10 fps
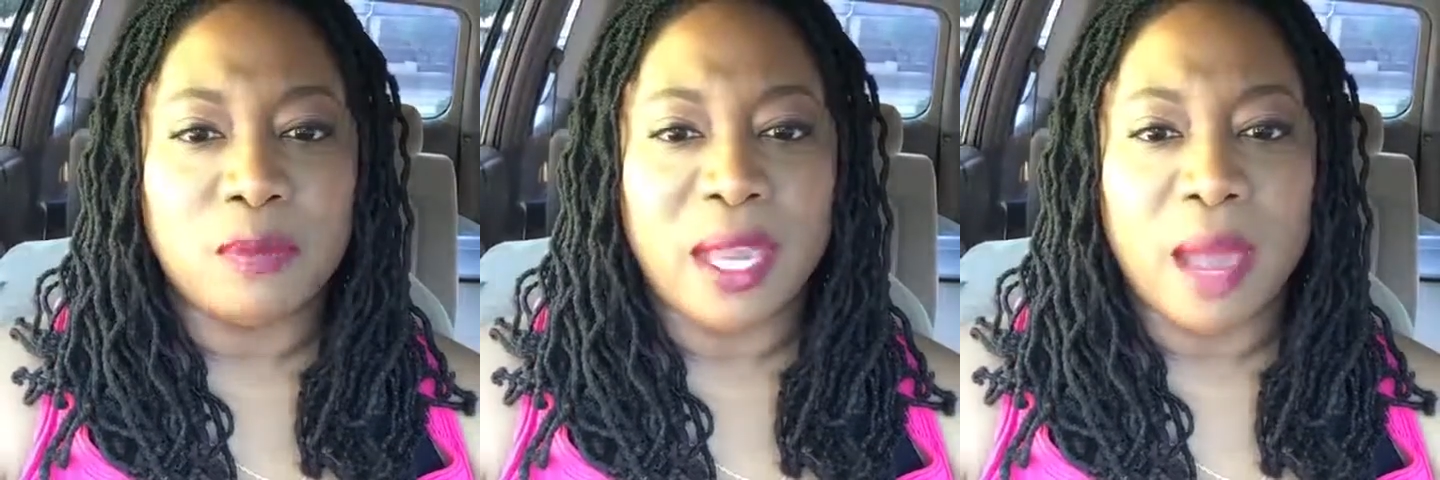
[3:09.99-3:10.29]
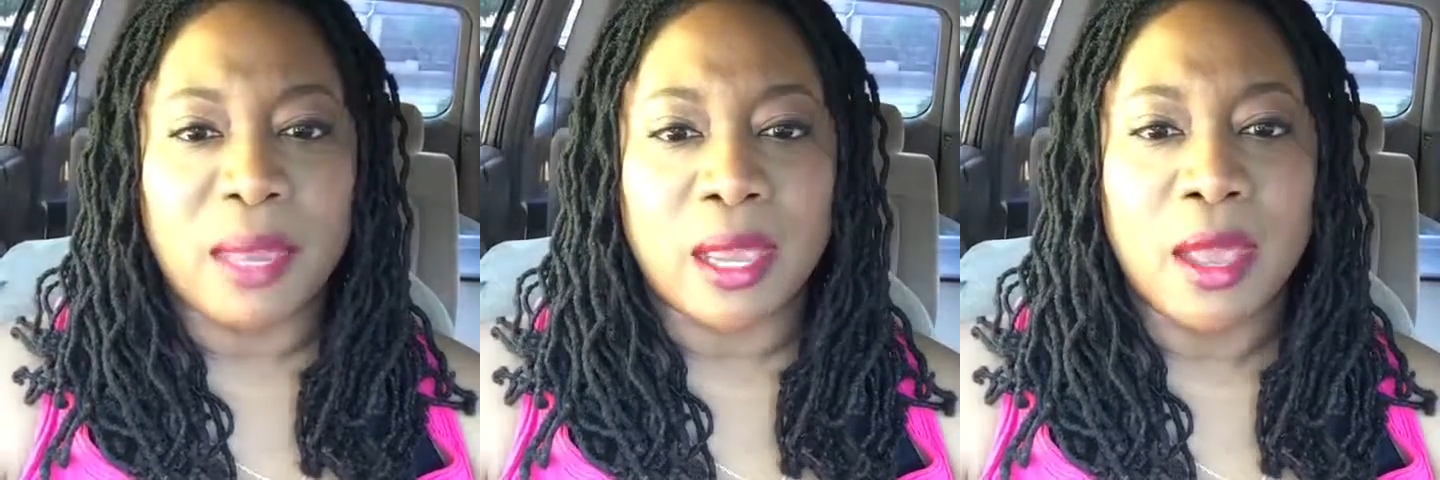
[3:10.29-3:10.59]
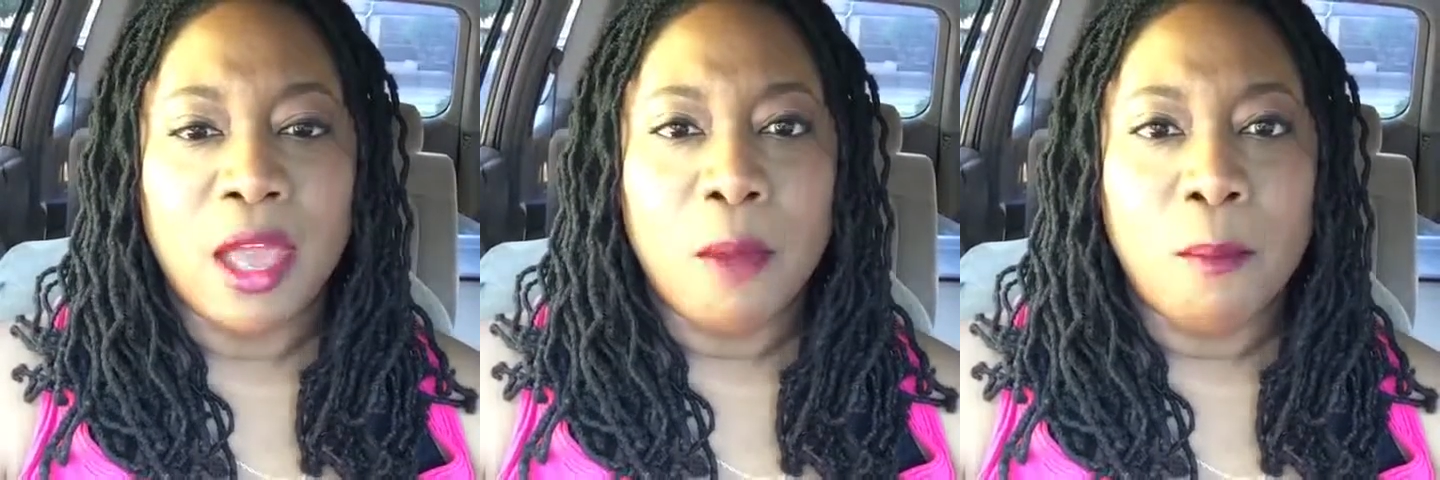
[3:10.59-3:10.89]
is becoming
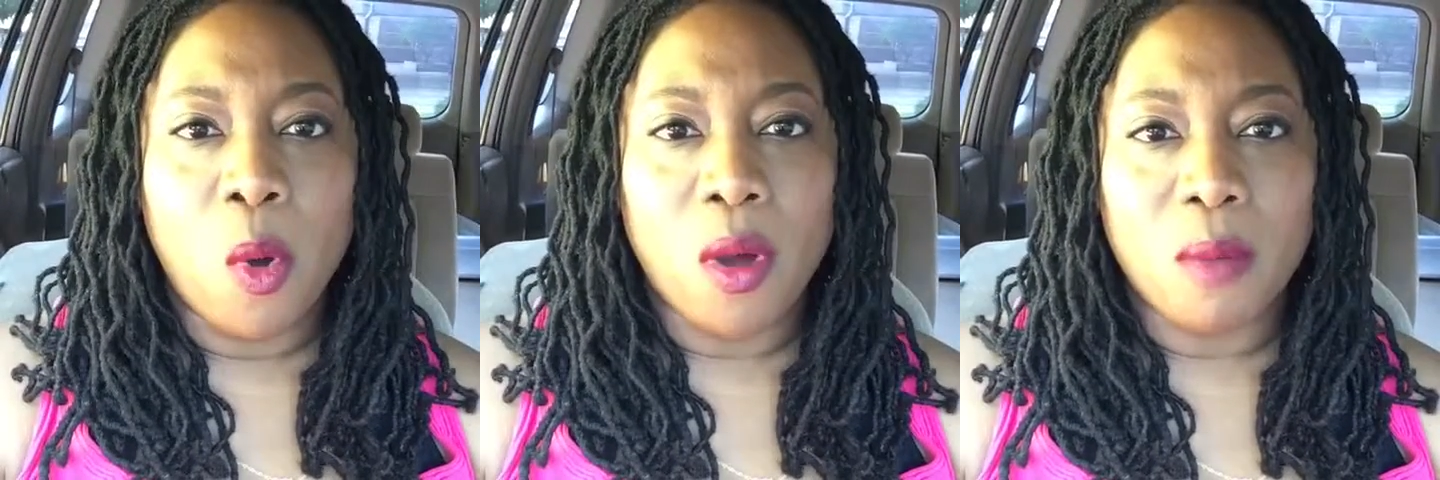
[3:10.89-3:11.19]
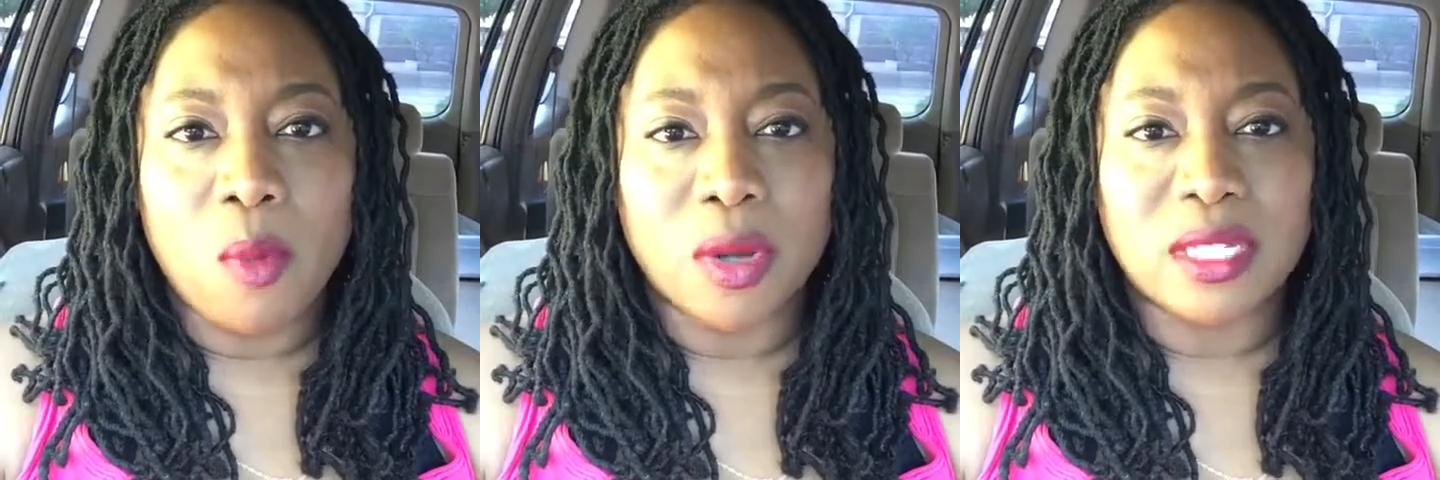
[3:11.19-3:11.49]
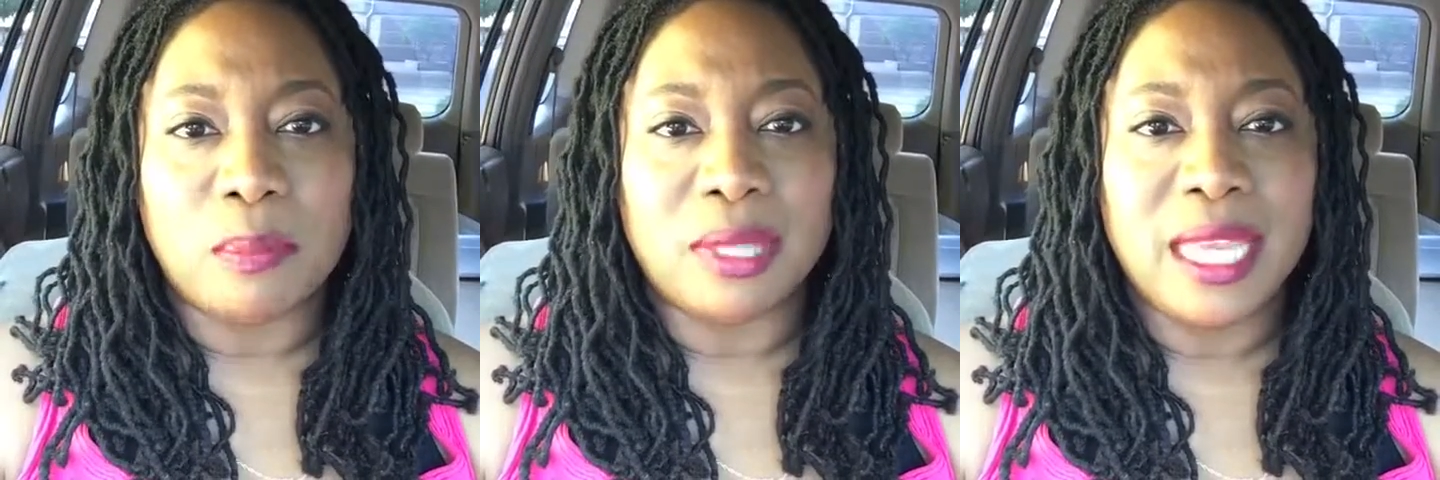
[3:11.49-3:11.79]
more and more
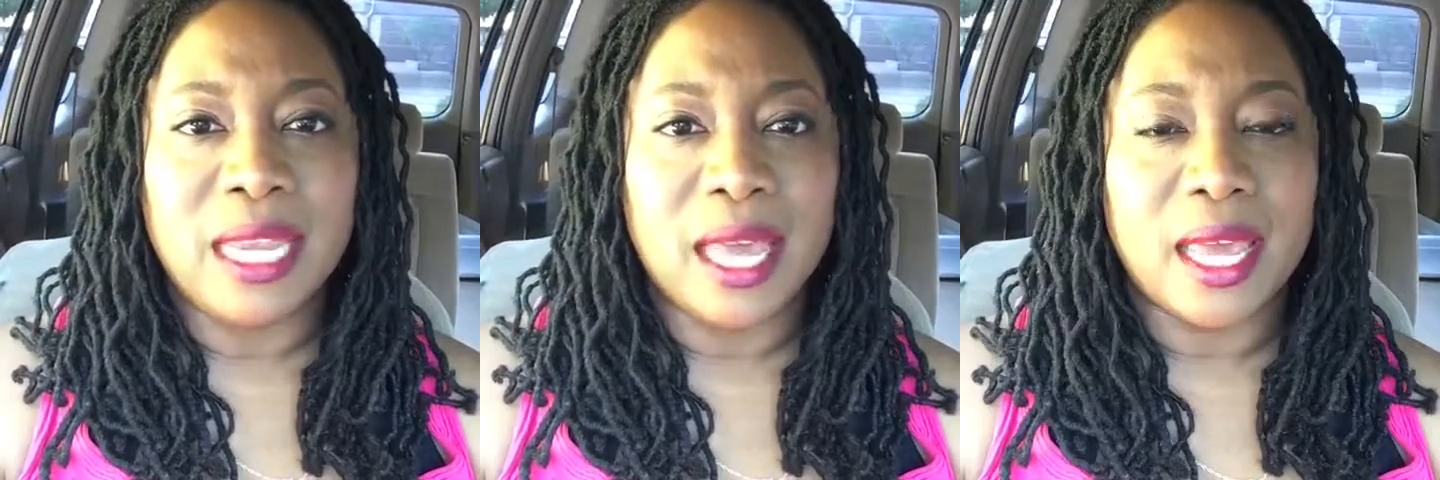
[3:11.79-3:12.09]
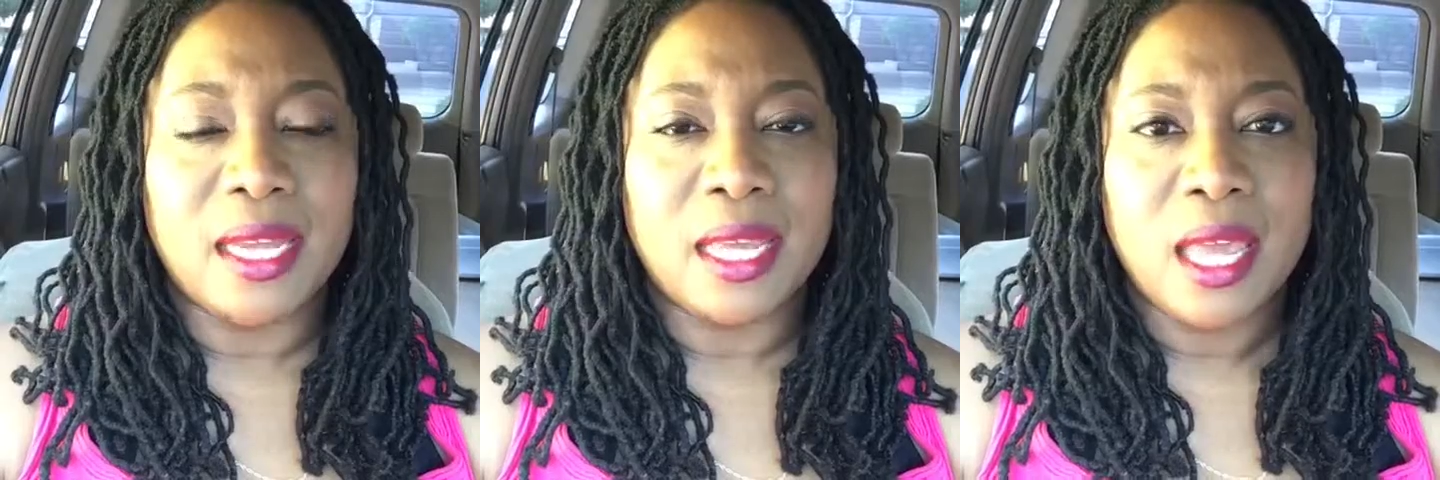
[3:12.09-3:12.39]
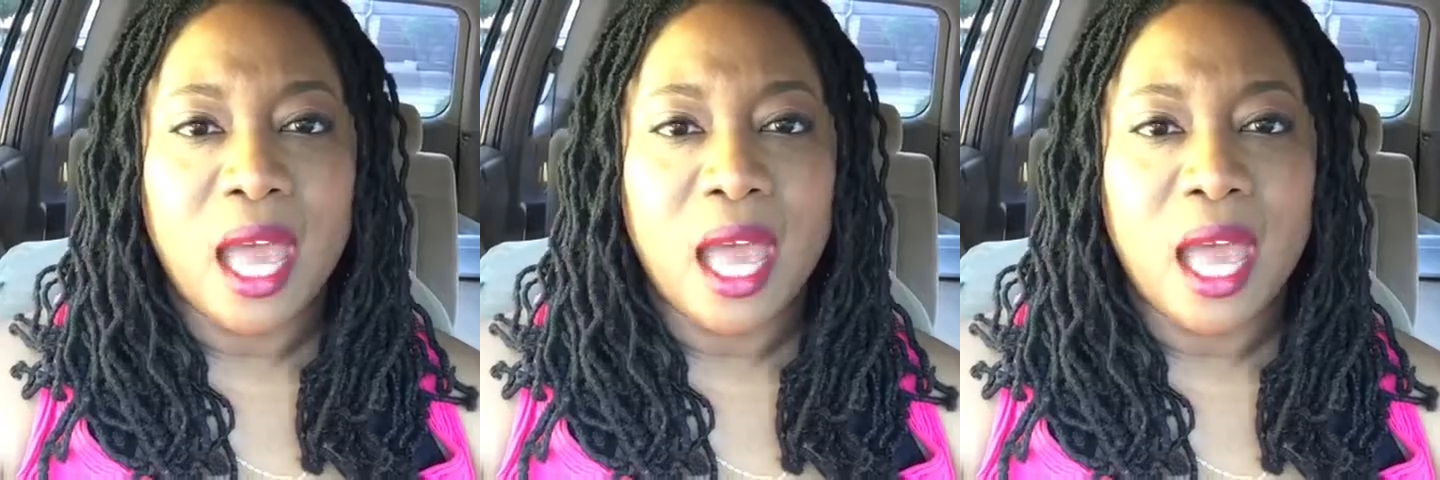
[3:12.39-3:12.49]
depleted,